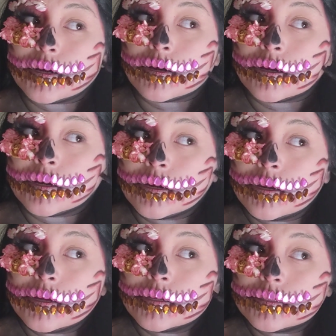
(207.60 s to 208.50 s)
are
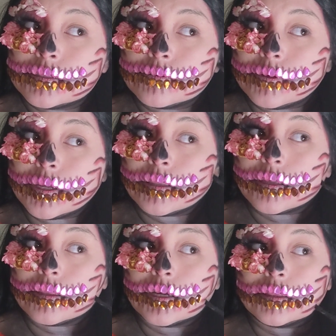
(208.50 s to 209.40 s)
doing
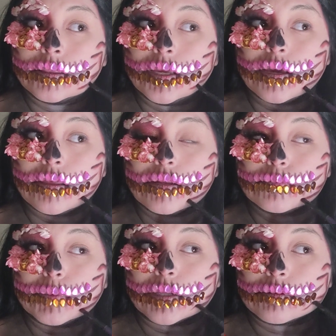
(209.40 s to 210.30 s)
the Dia de los
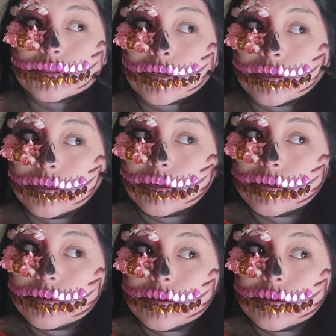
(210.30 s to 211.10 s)
Muertos look.